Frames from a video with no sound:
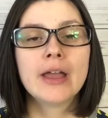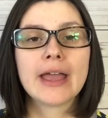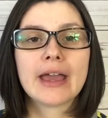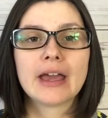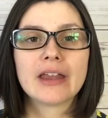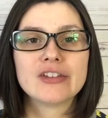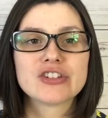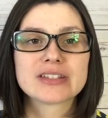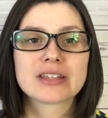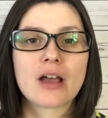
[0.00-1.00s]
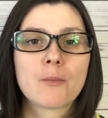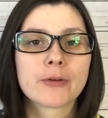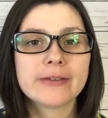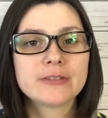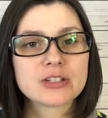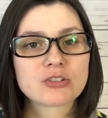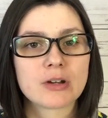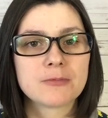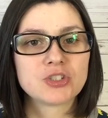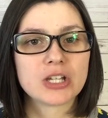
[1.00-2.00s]
and just a brief
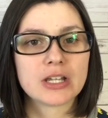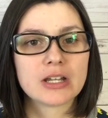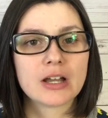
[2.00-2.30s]
description